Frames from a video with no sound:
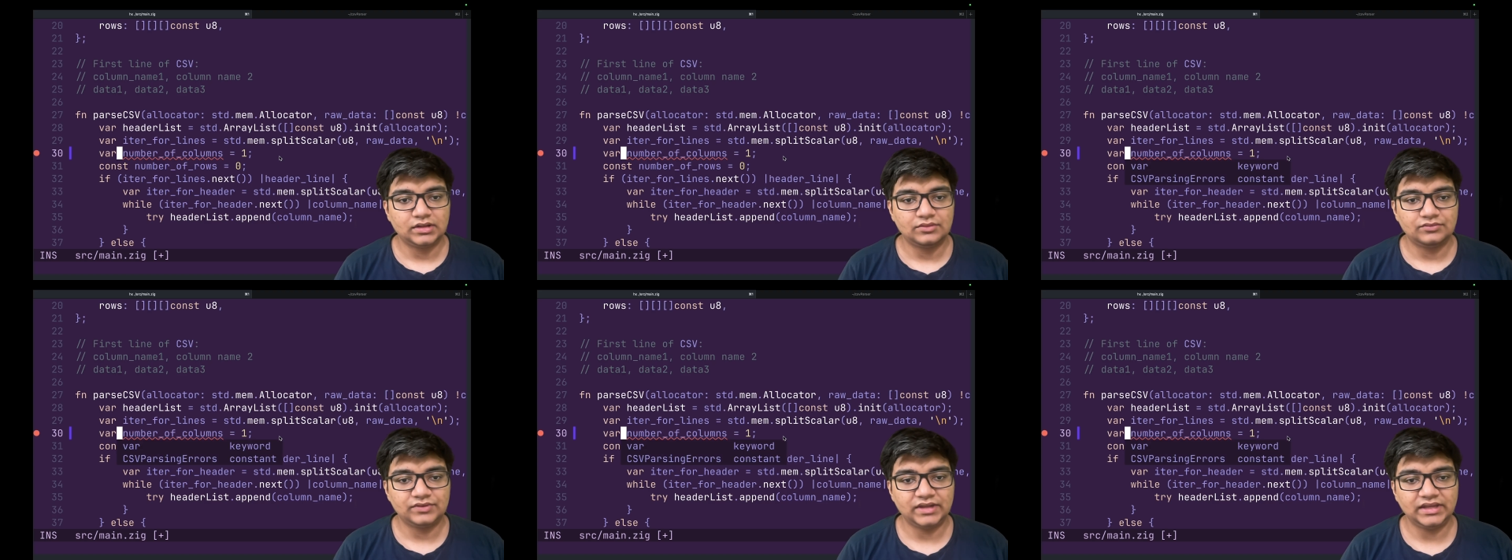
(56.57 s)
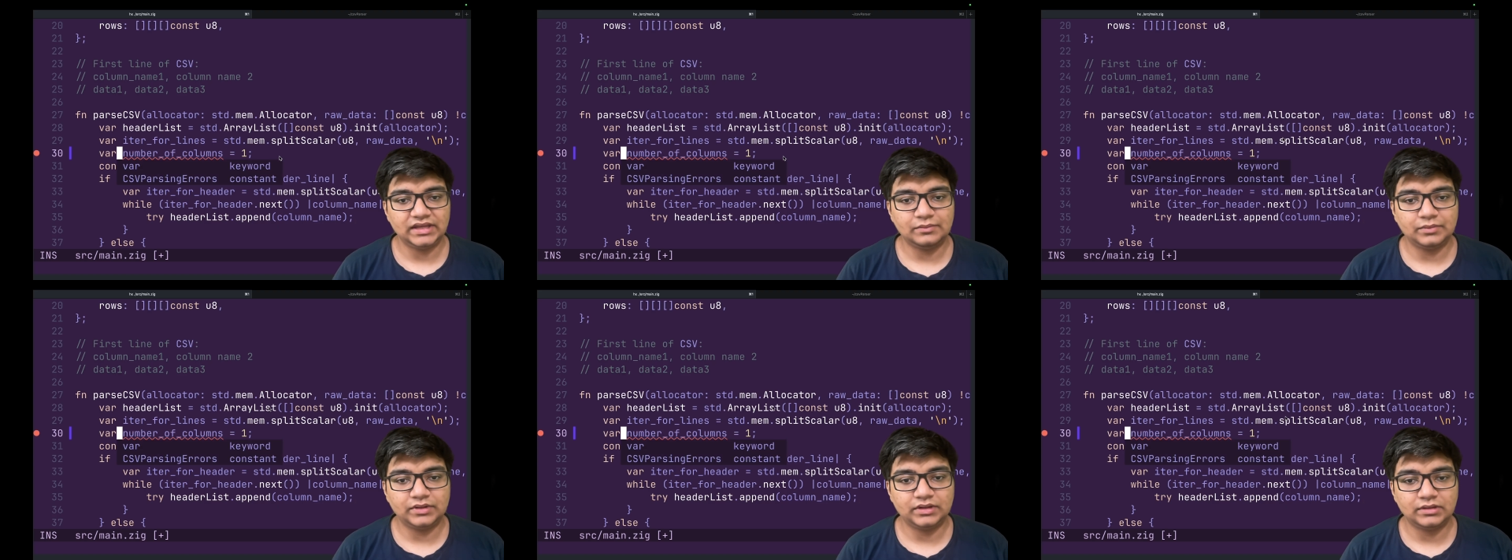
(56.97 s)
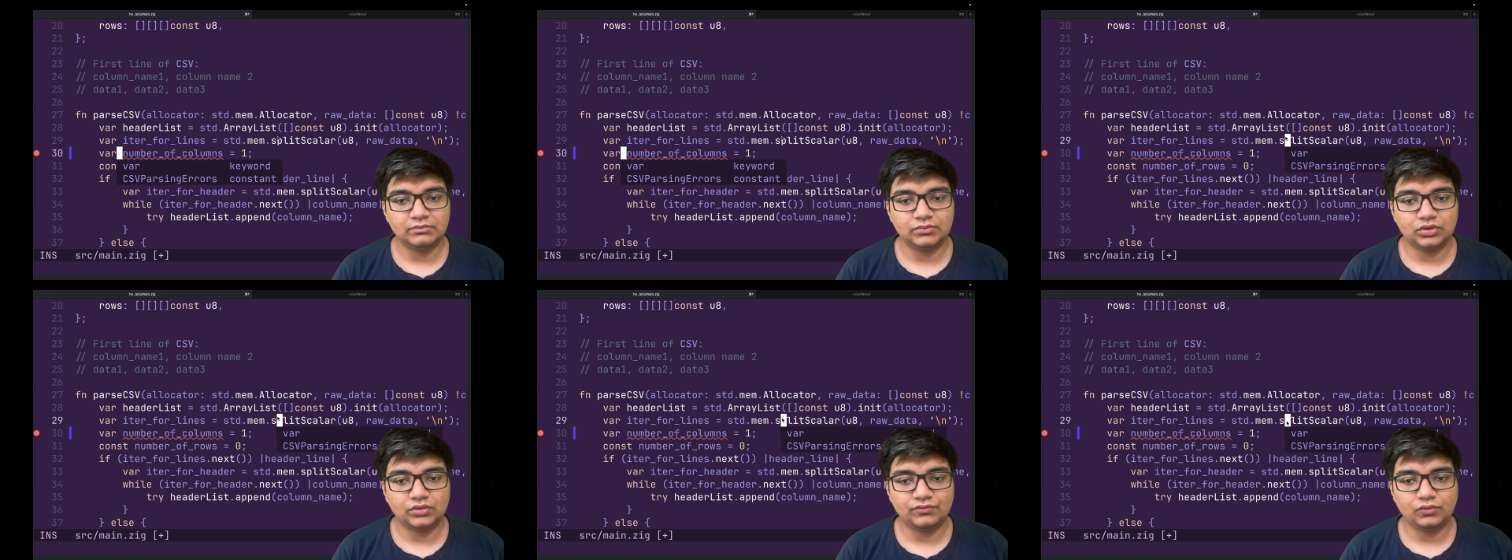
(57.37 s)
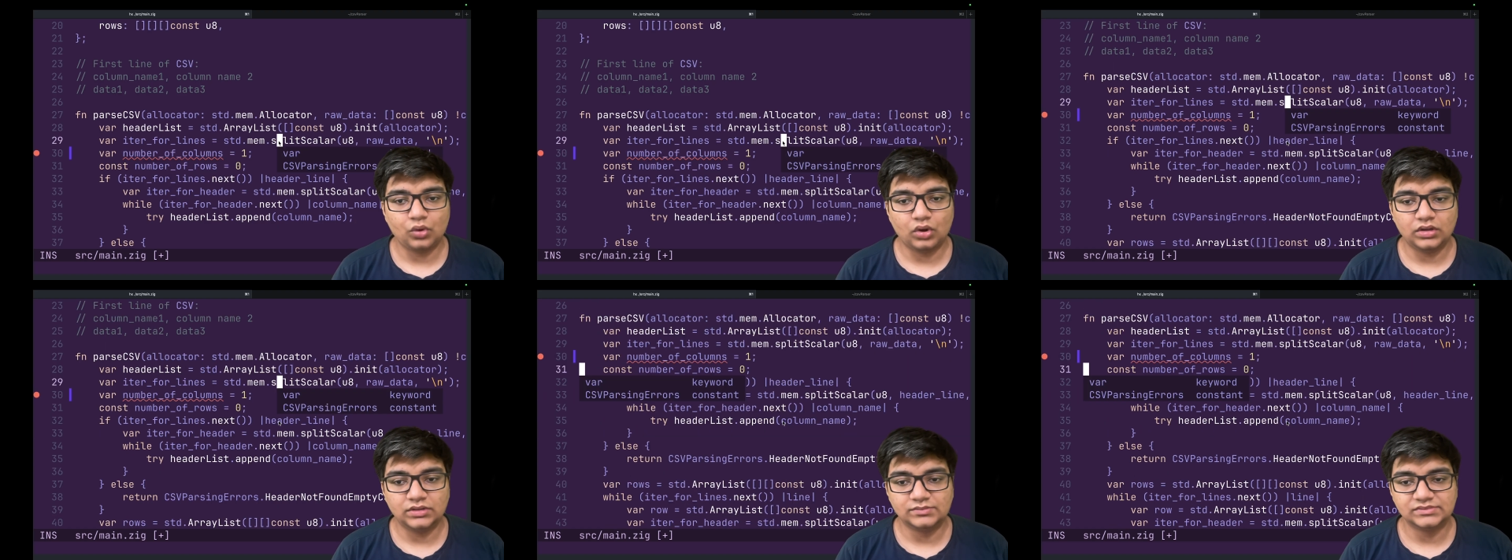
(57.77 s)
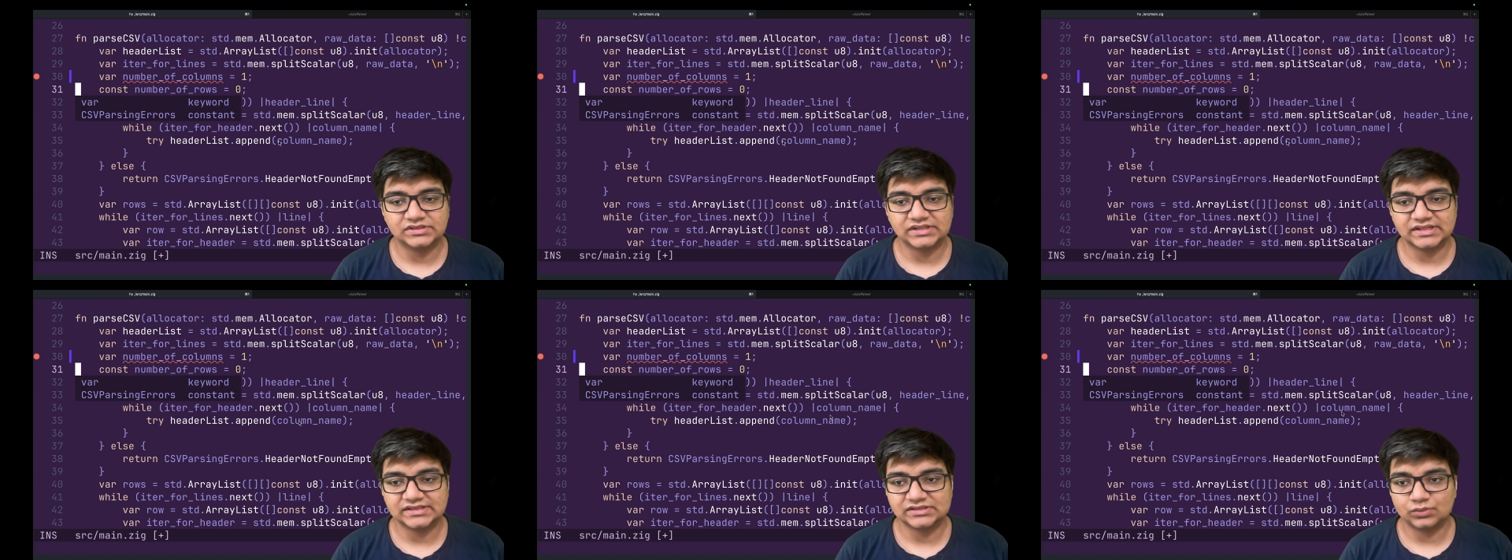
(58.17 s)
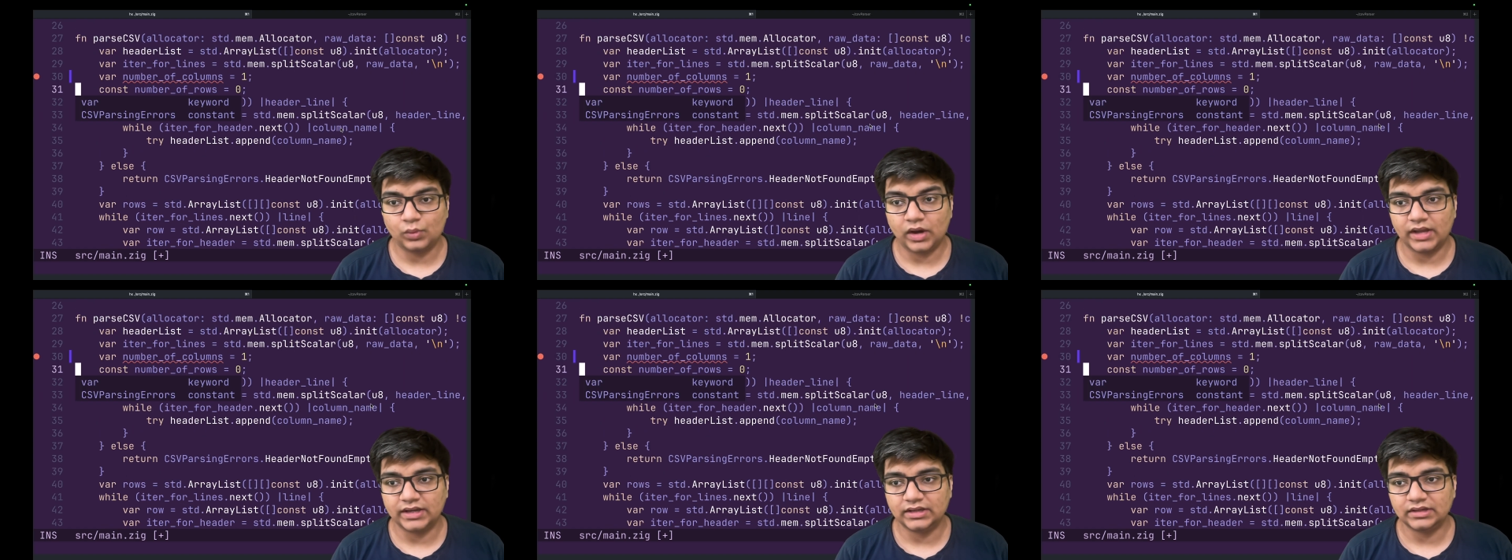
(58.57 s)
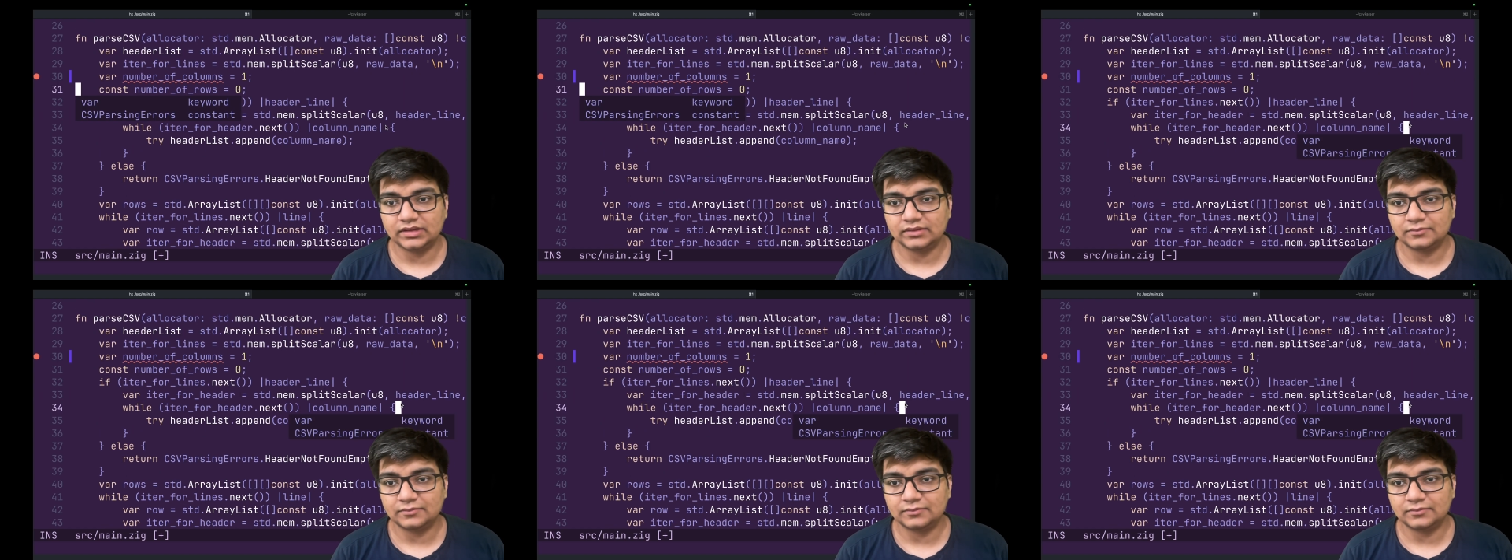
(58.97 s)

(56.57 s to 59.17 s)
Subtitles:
Variable number of columns is 1.